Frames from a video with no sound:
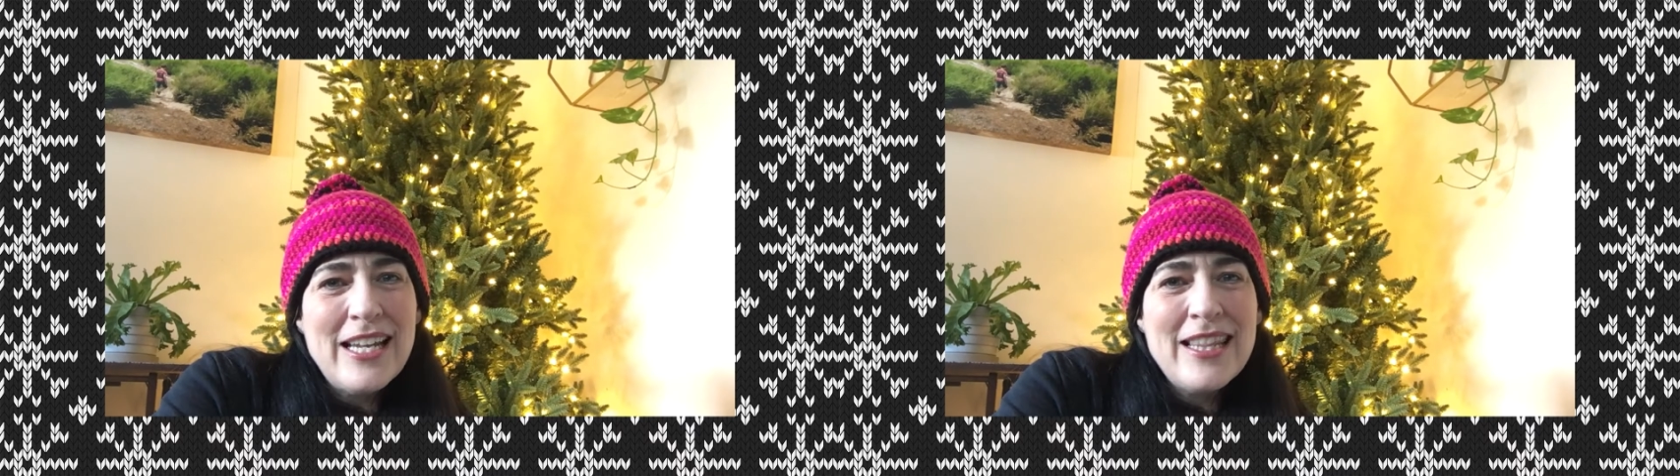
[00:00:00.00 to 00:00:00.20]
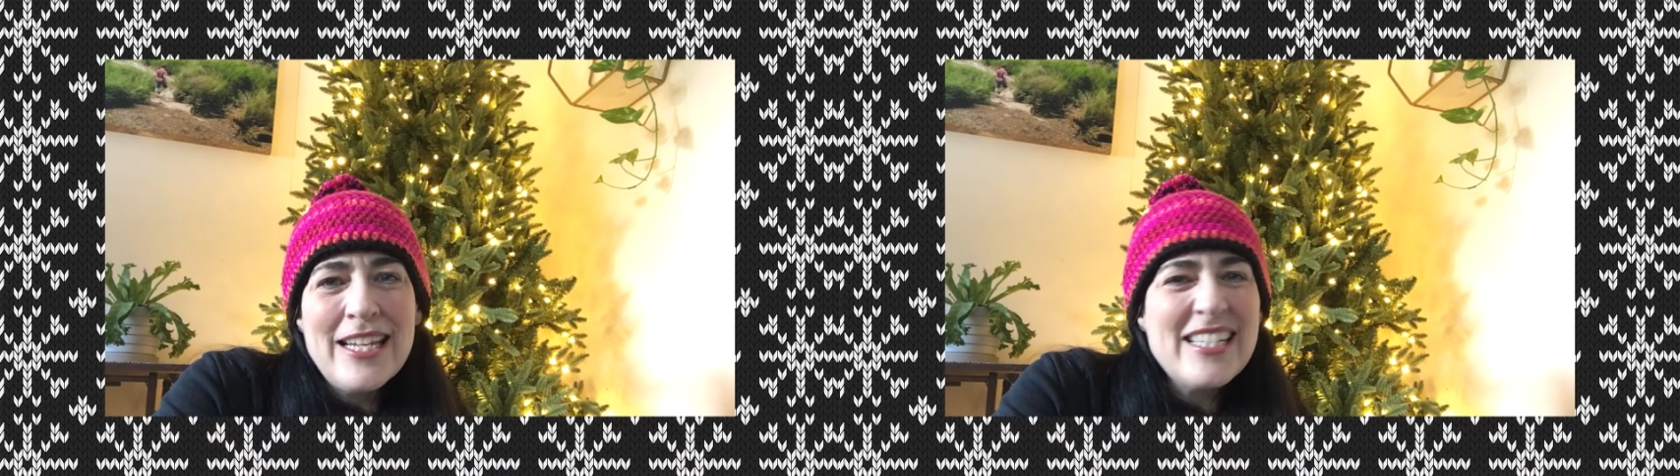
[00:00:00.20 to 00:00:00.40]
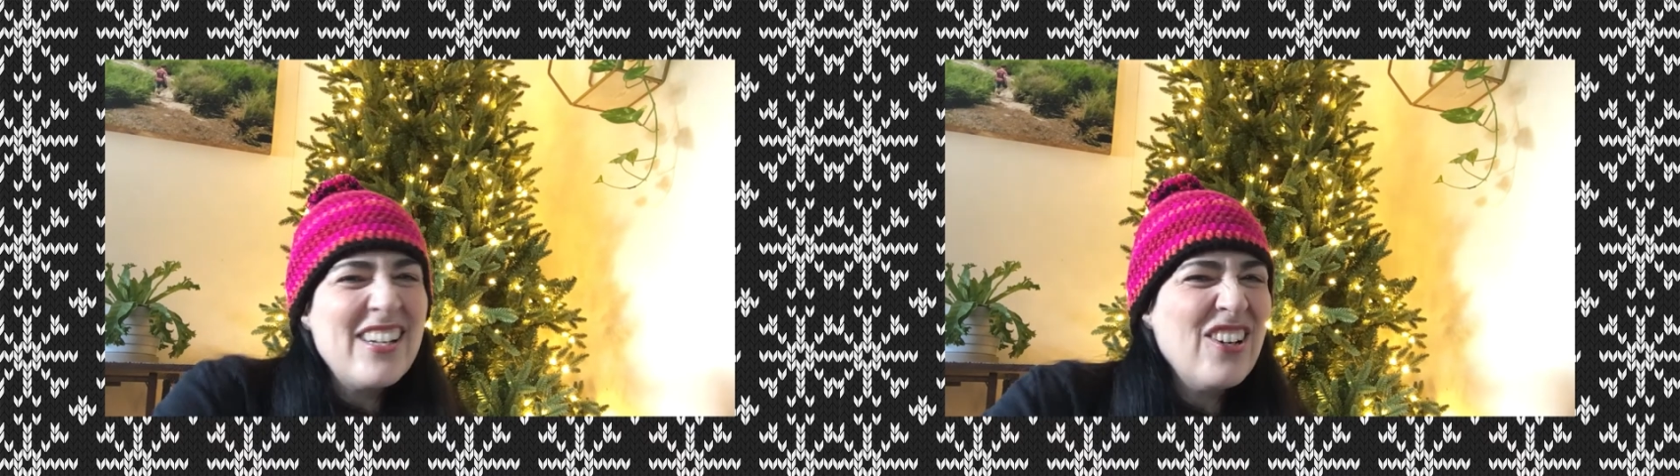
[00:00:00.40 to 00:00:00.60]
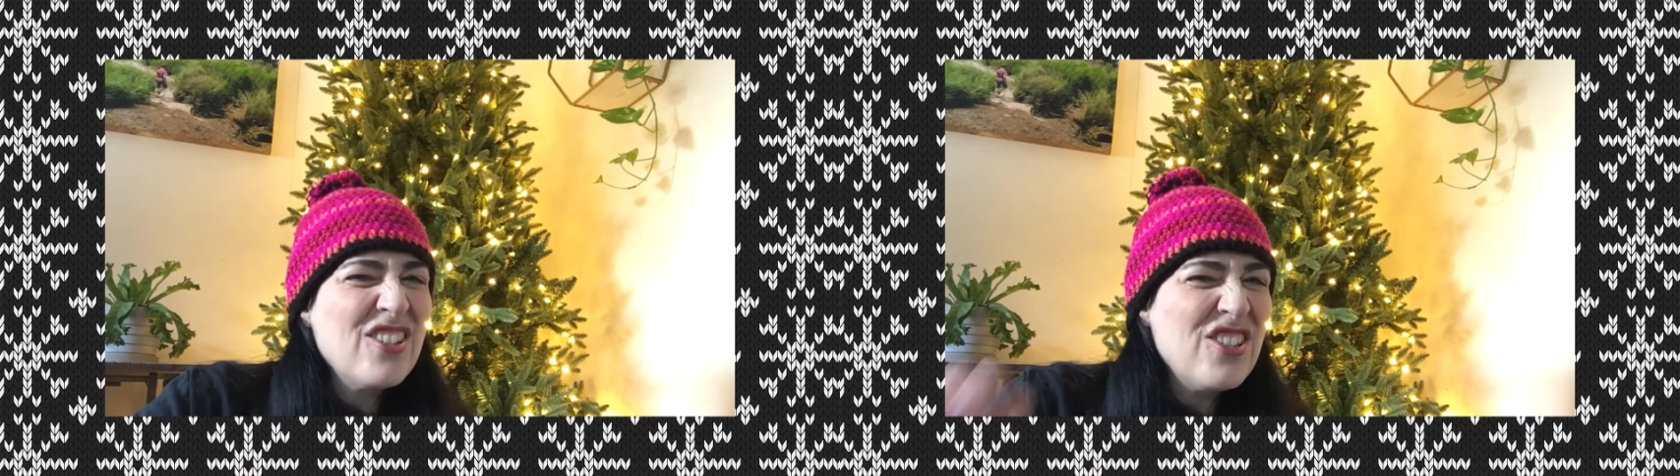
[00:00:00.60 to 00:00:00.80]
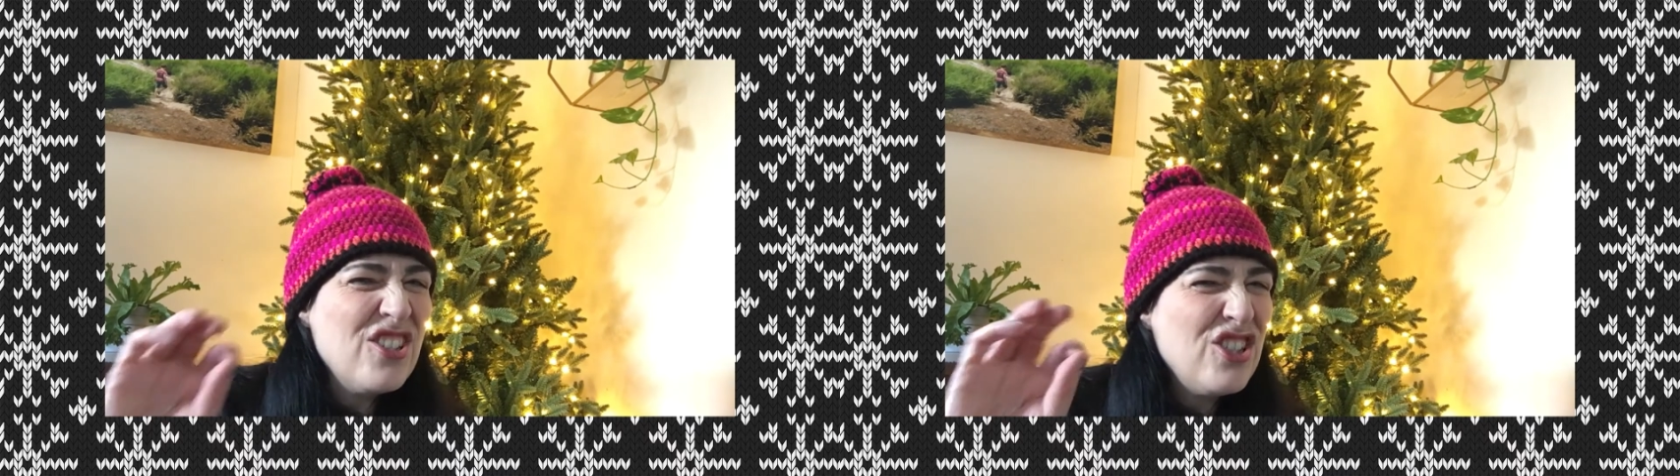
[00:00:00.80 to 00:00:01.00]
on things that aren't
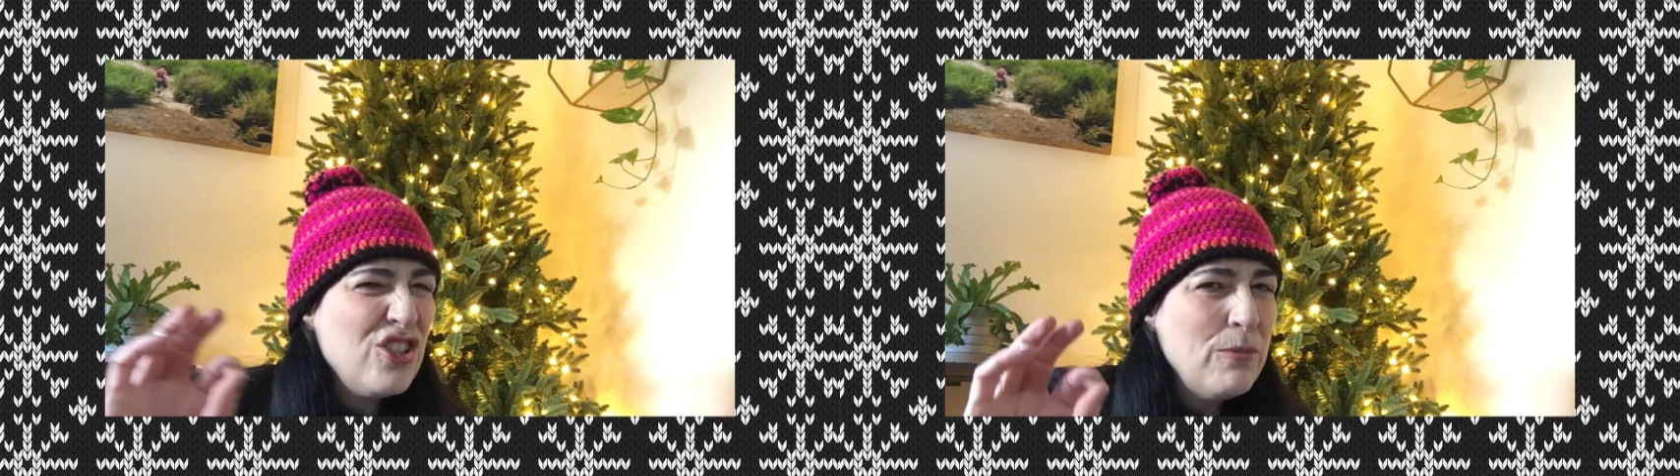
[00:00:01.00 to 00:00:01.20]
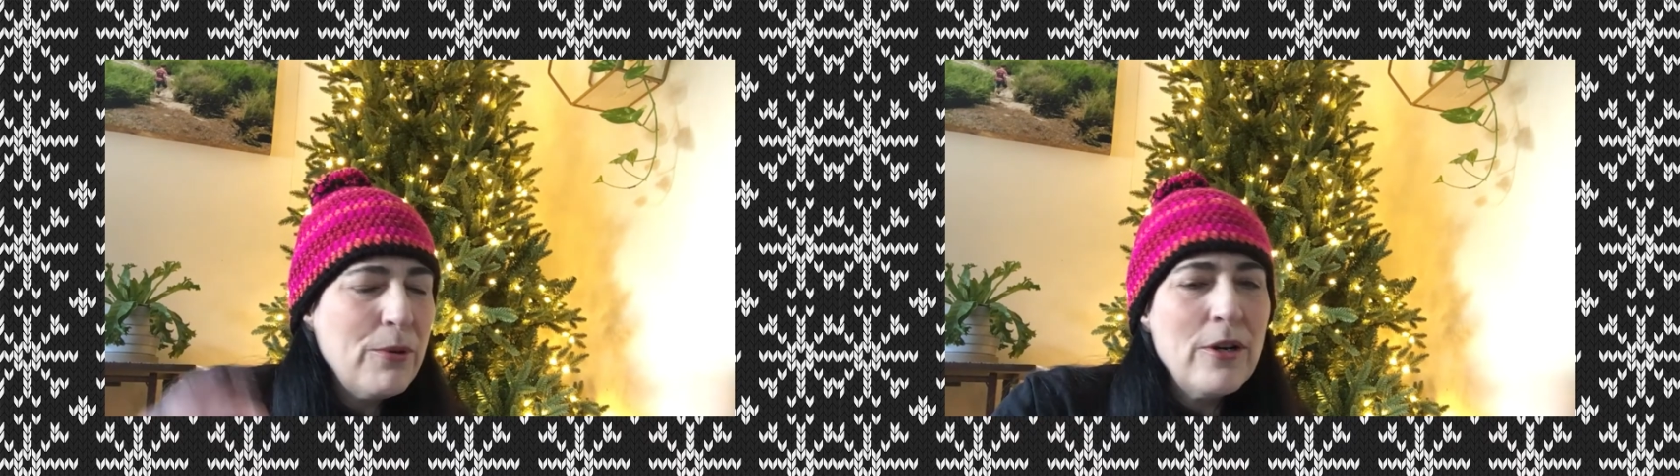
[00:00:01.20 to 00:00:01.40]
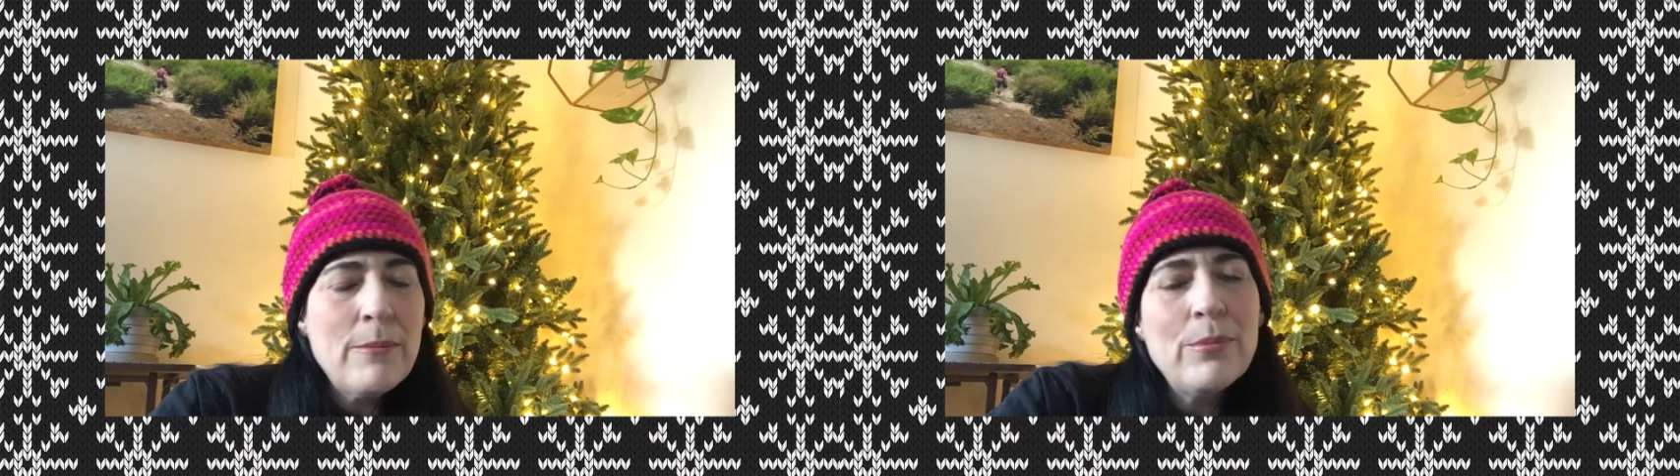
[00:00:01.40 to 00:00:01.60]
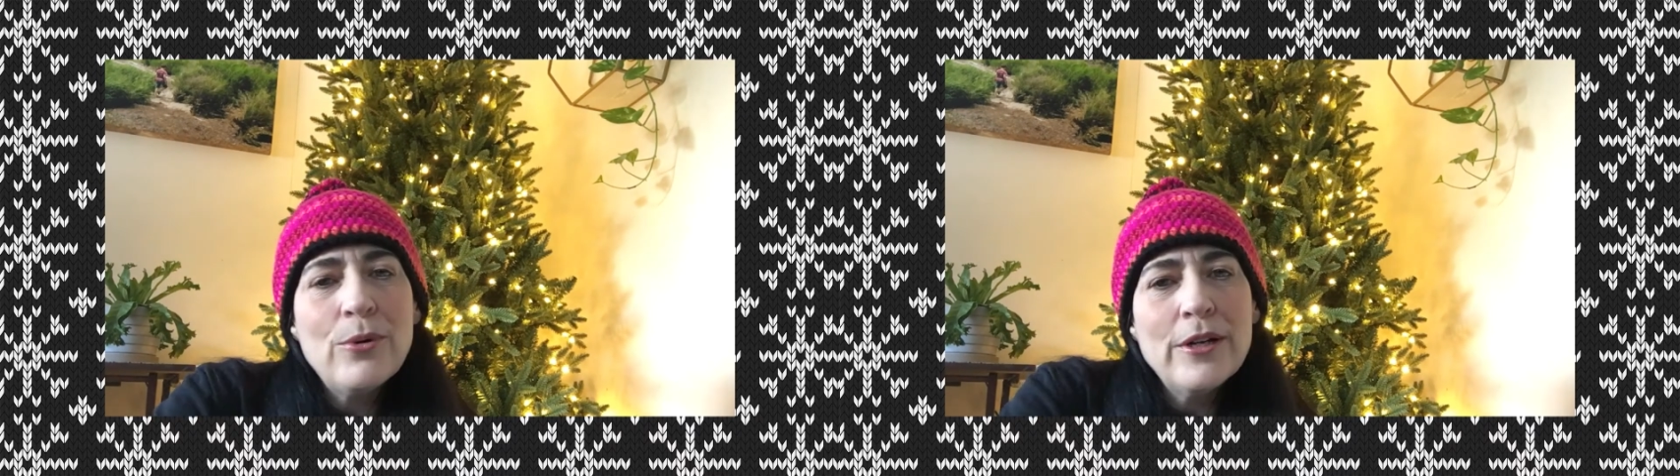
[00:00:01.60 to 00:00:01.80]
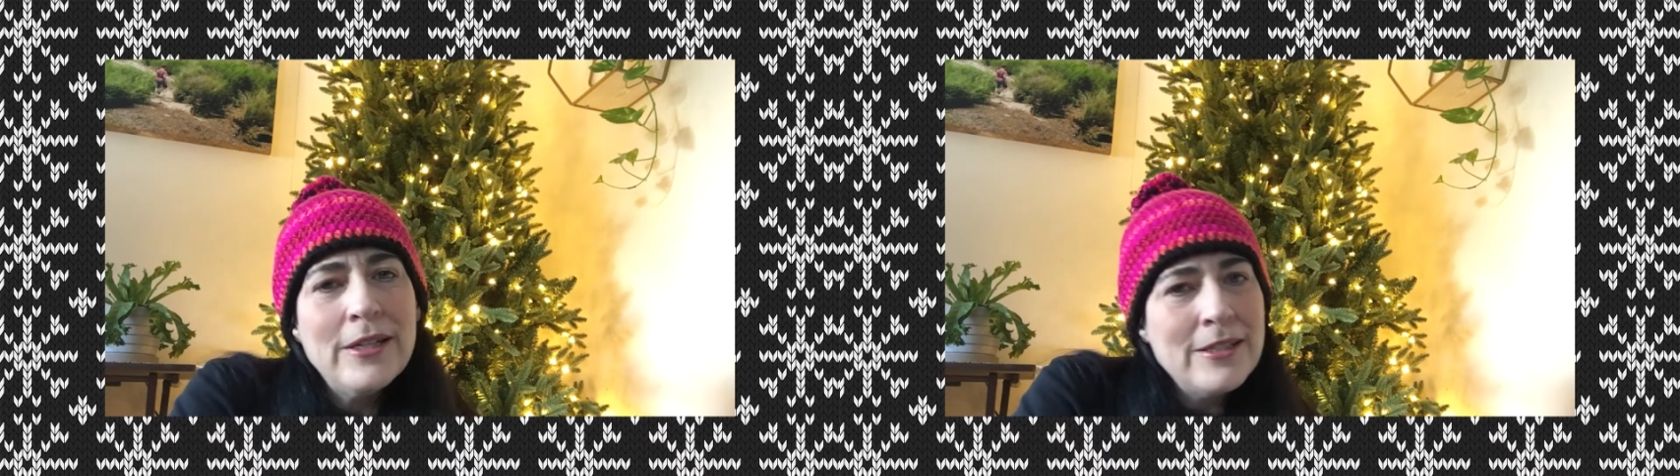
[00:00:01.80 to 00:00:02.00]
super
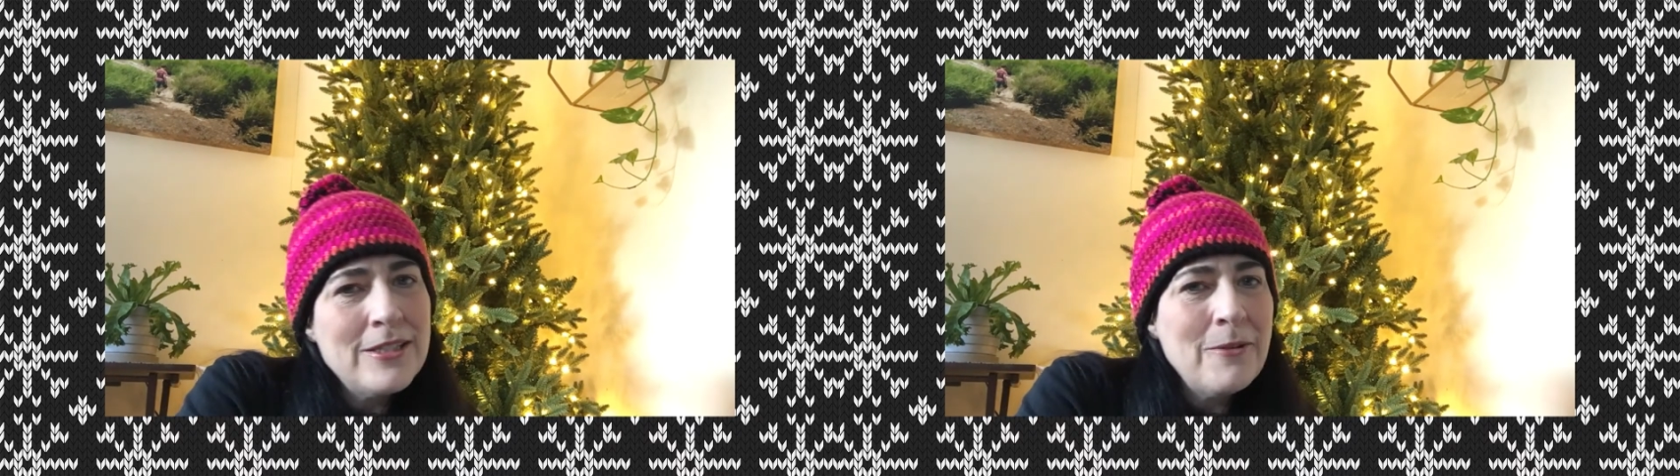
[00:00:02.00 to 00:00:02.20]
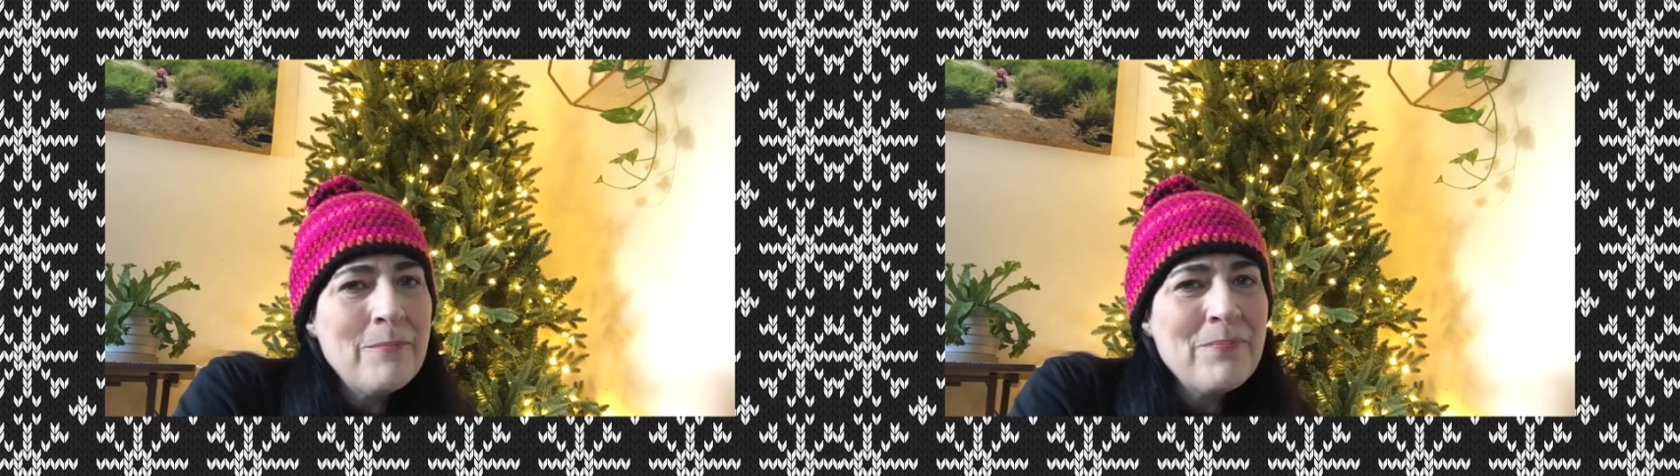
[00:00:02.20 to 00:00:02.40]
important.